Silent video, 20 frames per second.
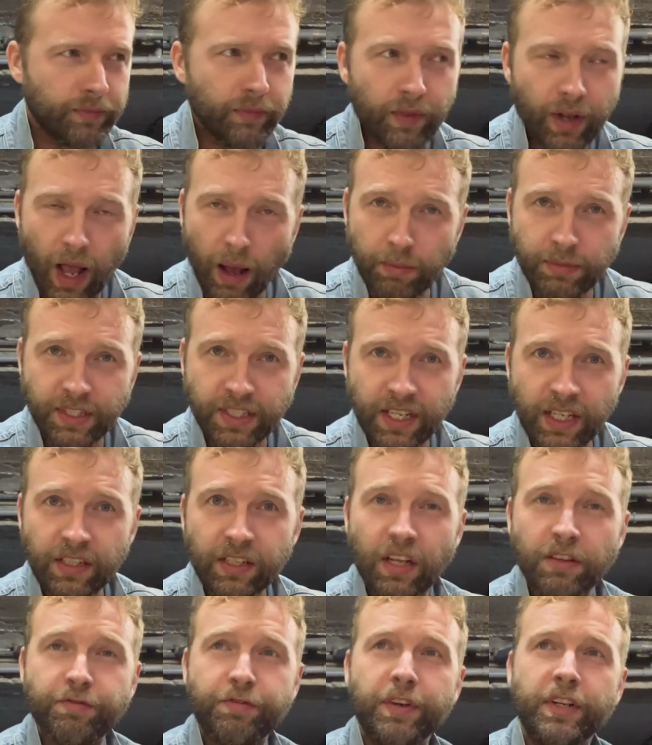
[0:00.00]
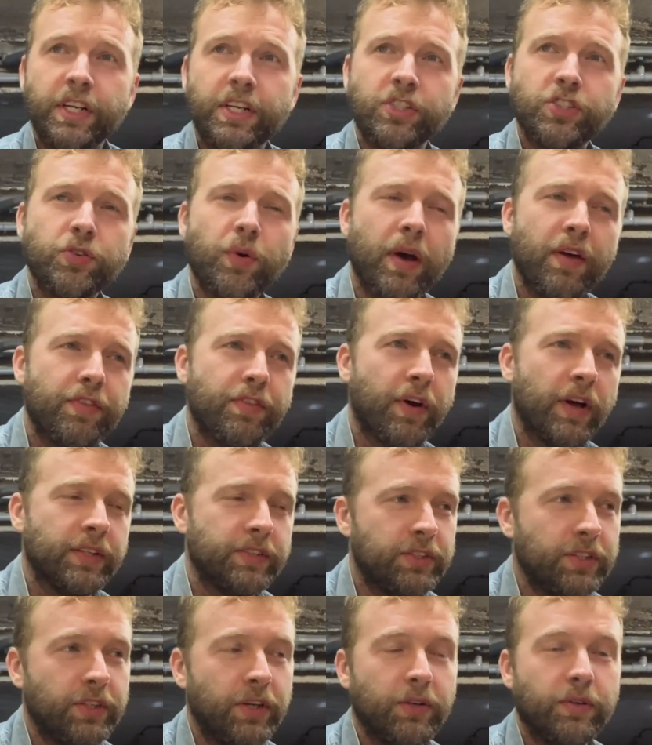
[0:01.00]
I'm still not finished, so I
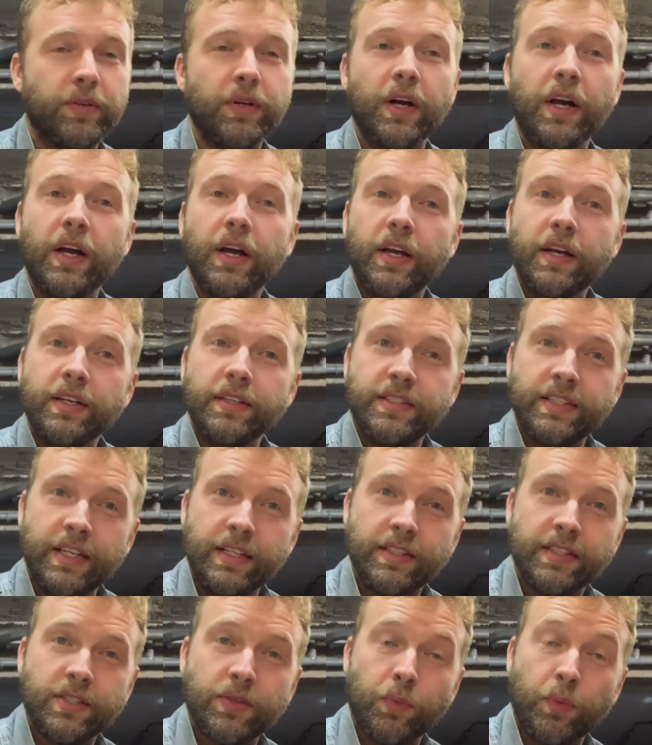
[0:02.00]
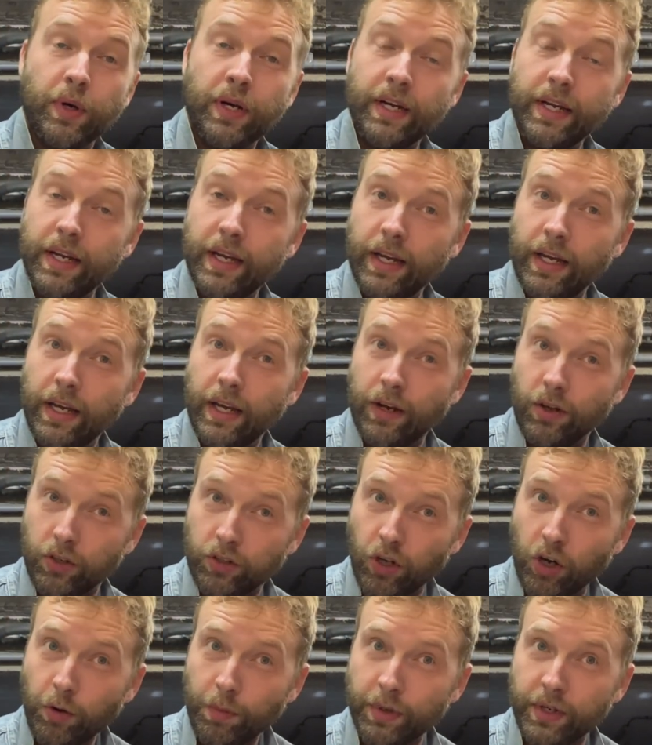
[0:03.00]
thought, you know, since we're in
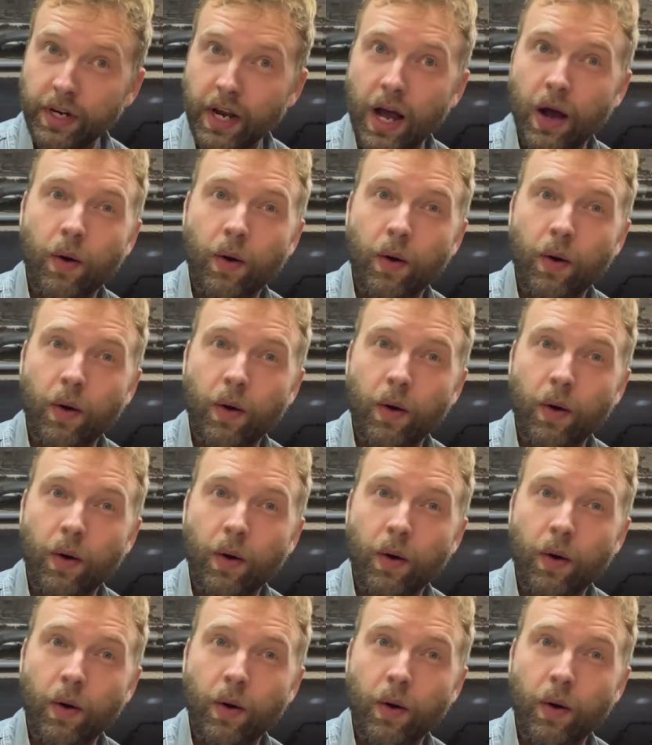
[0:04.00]
October now,